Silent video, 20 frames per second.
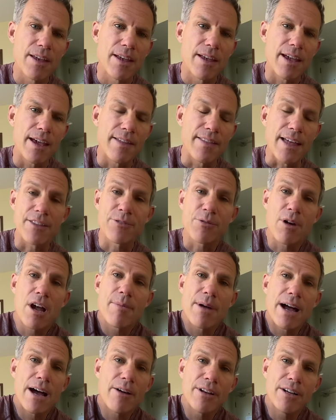And that's why I'm
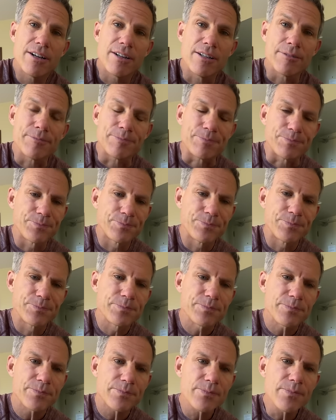out here.
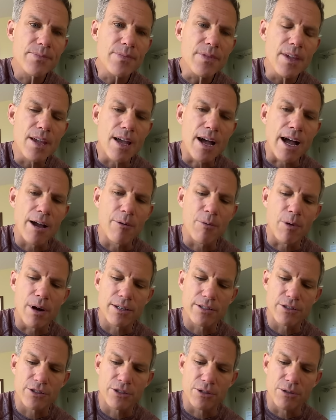I
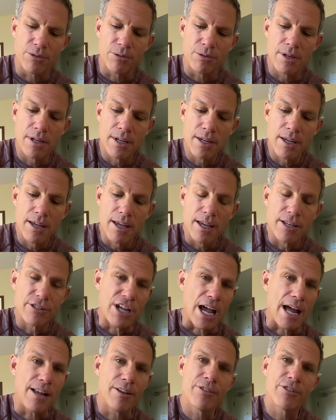want to
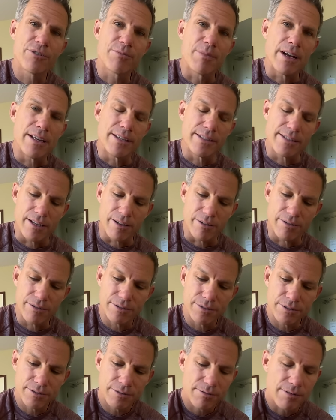challenge
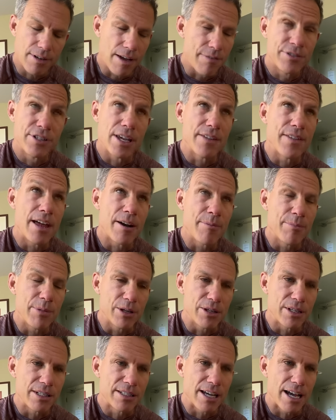myself. I've said that a
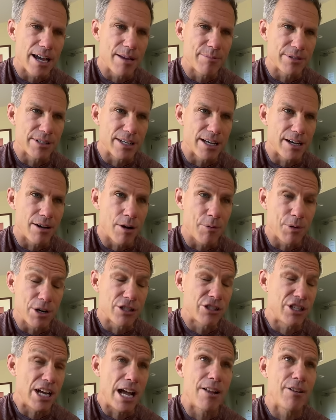million times now. I want to
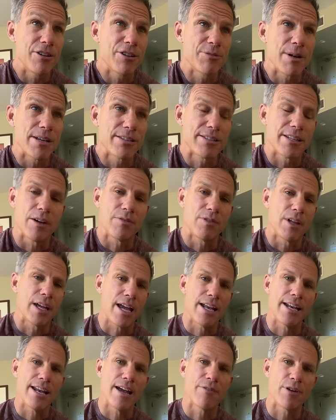challenge myself like I
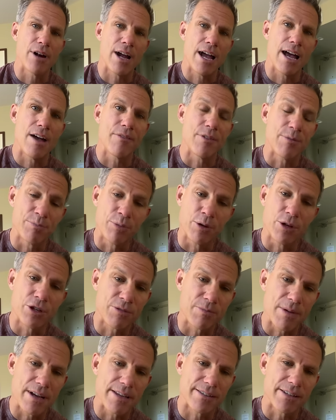never have and push
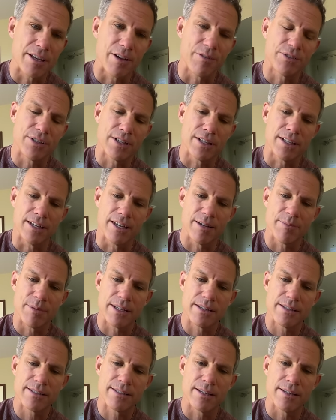myself to the
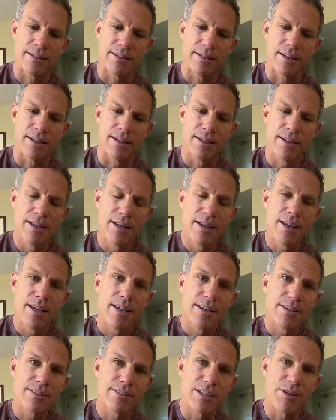limits and
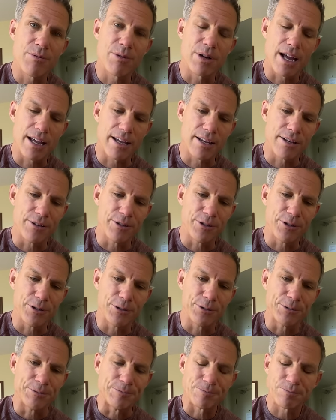see what I can
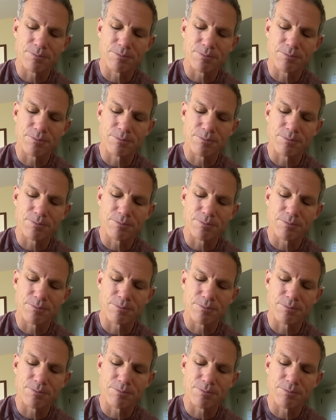do.